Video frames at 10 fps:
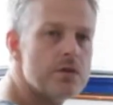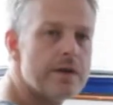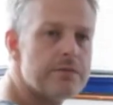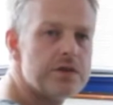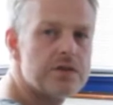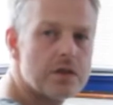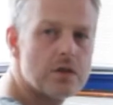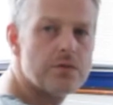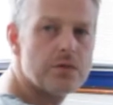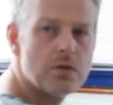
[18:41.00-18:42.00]
every single
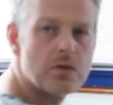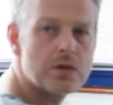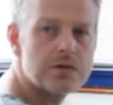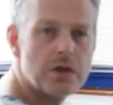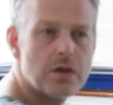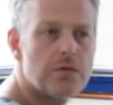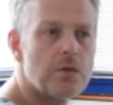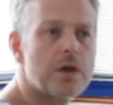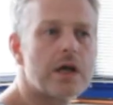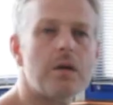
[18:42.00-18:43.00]
fork. So if you
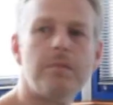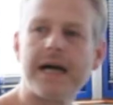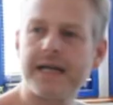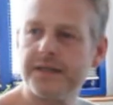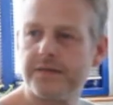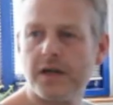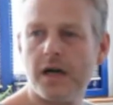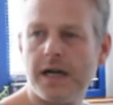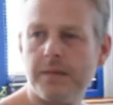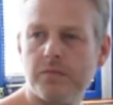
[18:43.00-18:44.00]
want to go back in
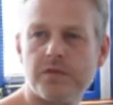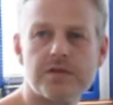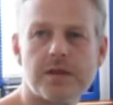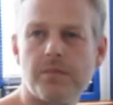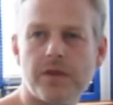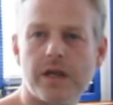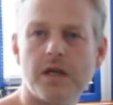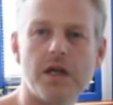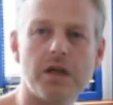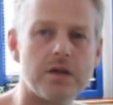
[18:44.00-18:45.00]
time to something
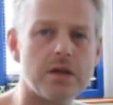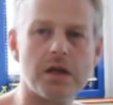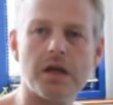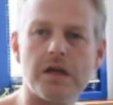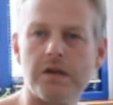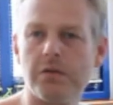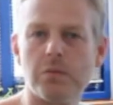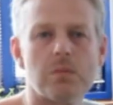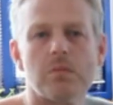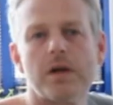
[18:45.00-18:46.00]
that in
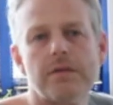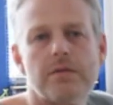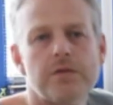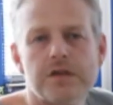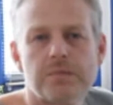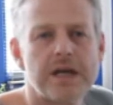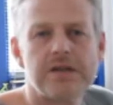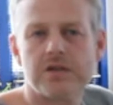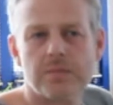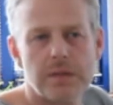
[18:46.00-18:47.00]
one of the first
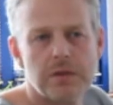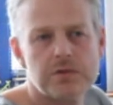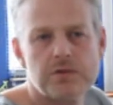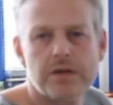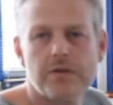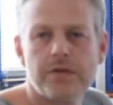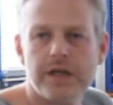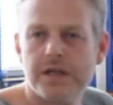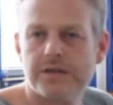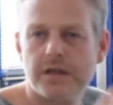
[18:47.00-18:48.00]
pages, maybe it was written 3
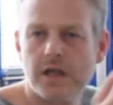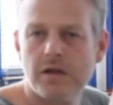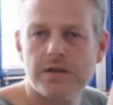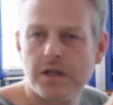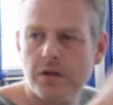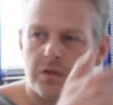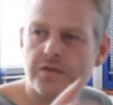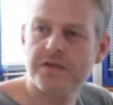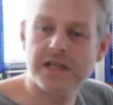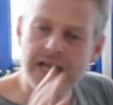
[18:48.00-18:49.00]
years ago, and then you want
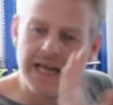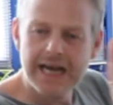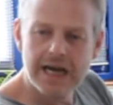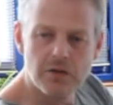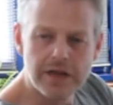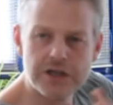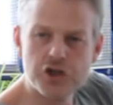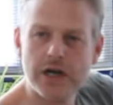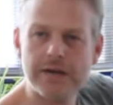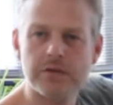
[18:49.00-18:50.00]
to see how that
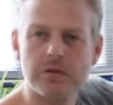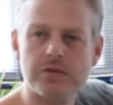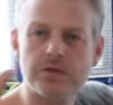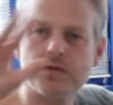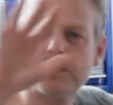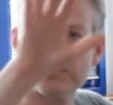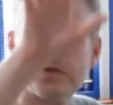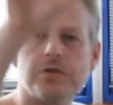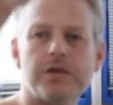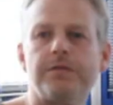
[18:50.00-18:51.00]
traveled
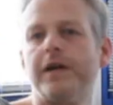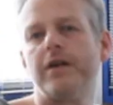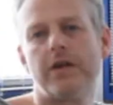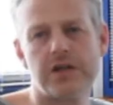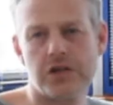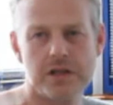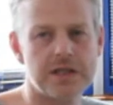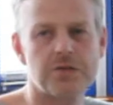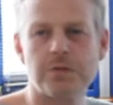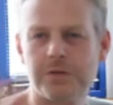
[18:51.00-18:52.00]
through the federation,
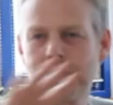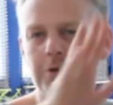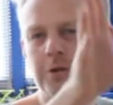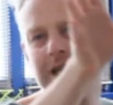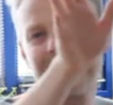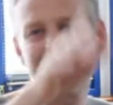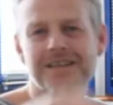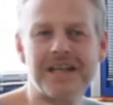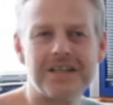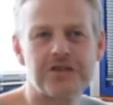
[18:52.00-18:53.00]
that's what we call it, it's
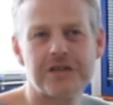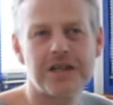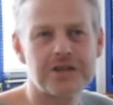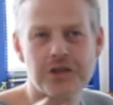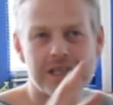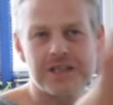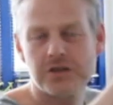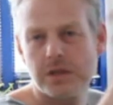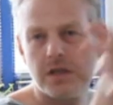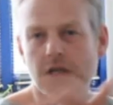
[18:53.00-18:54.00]
kind of Star Trek-ish,
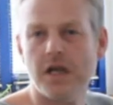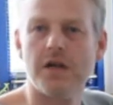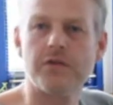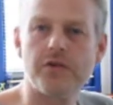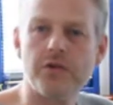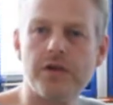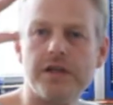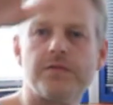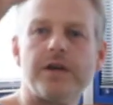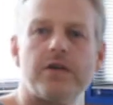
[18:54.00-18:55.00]
but through
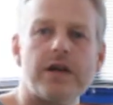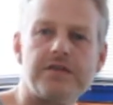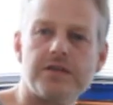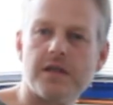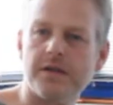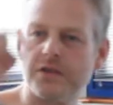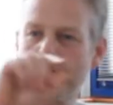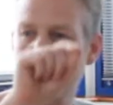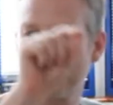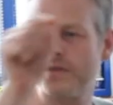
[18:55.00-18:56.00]
these federated servers,
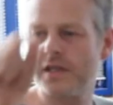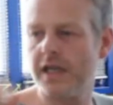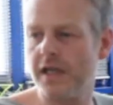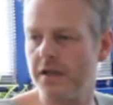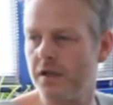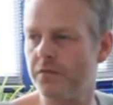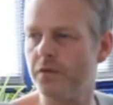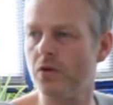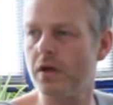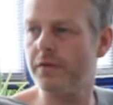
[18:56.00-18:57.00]
you can see the
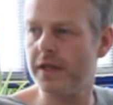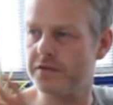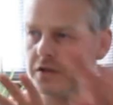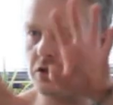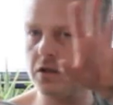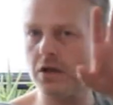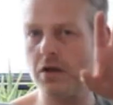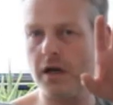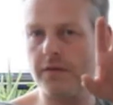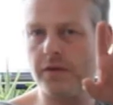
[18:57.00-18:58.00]
fork events and you can
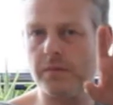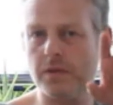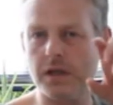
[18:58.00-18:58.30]
graph them.